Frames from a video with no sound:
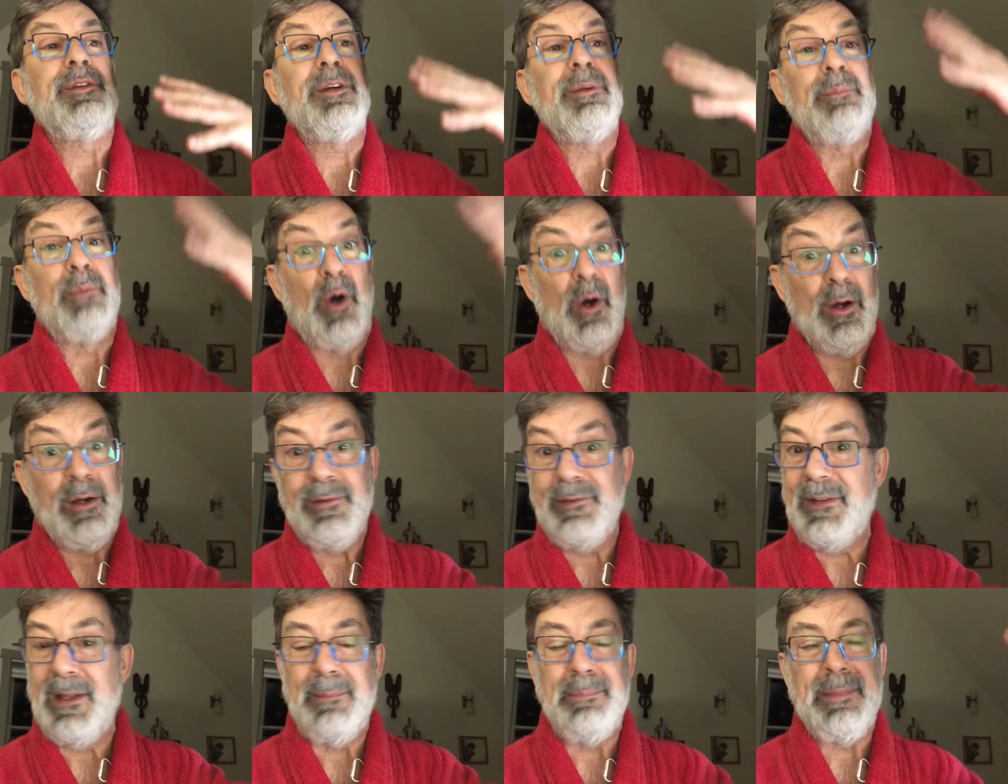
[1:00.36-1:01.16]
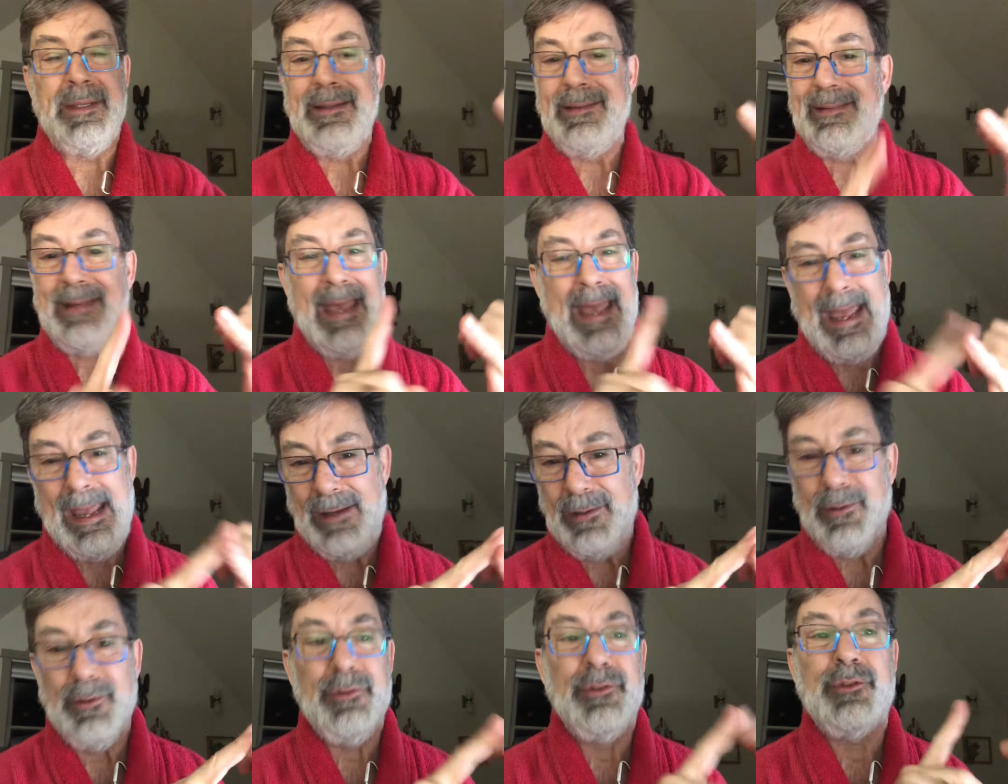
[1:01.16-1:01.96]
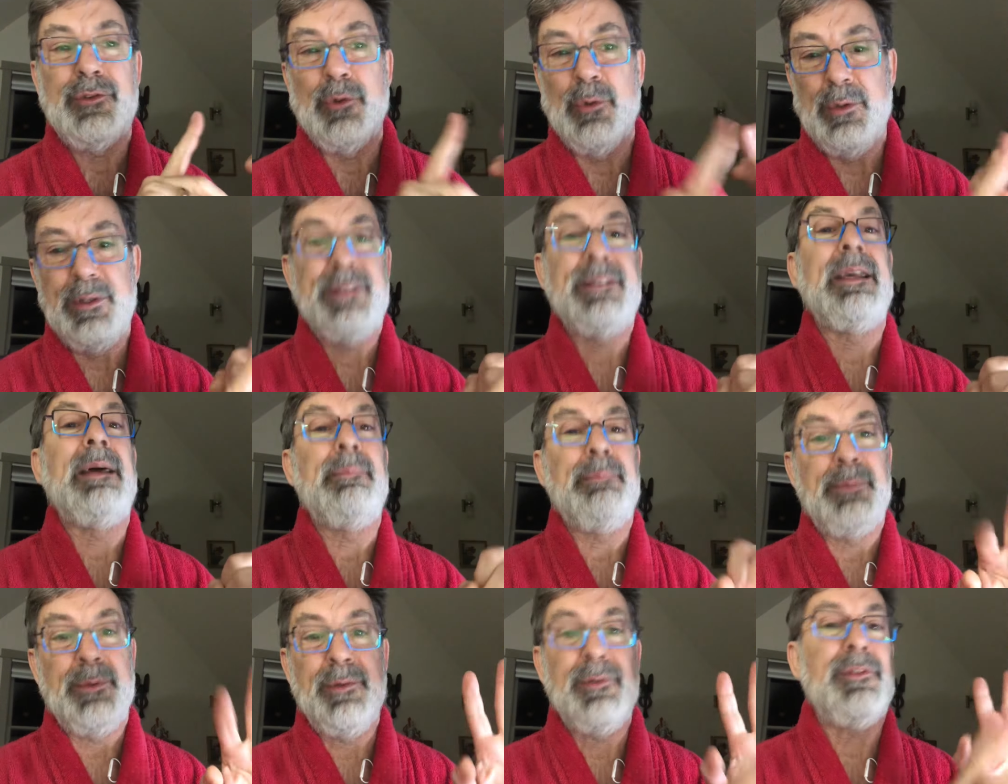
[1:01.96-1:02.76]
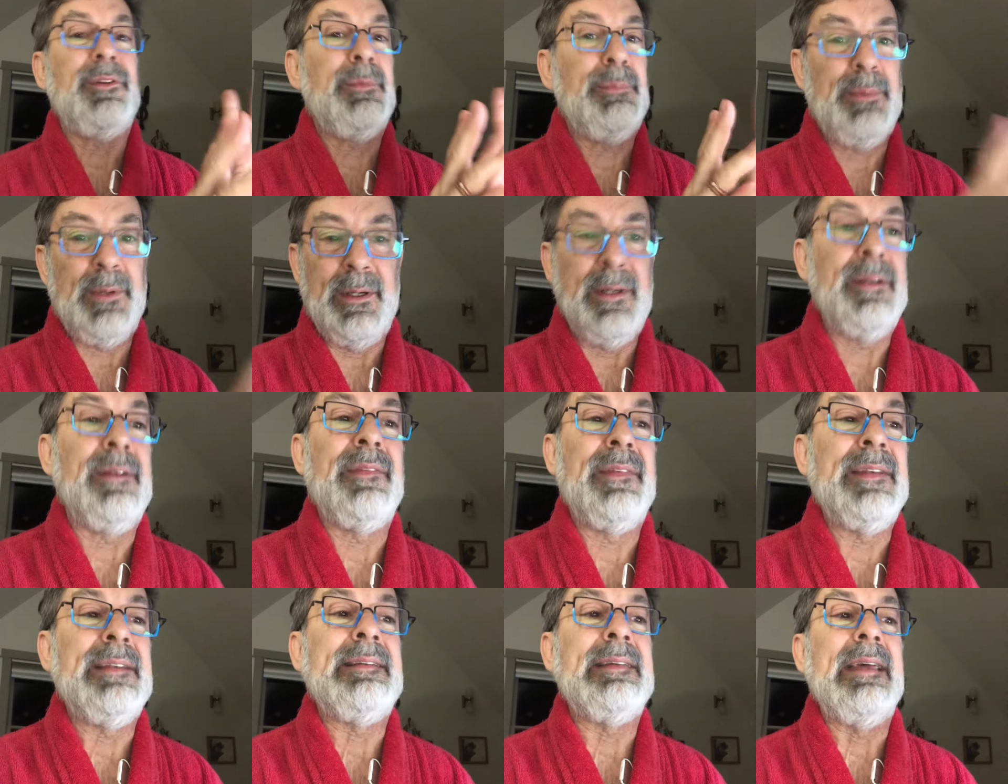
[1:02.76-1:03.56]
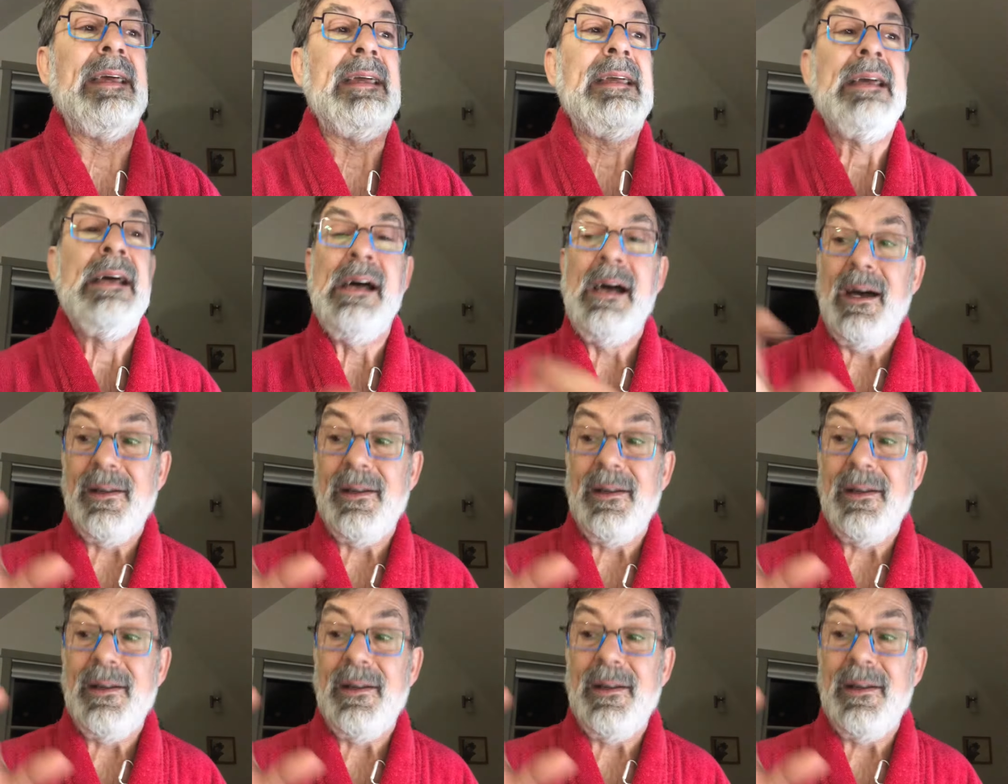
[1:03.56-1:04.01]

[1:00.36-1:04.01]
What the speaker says: to Mars. That means anger, short tempers are part of the day.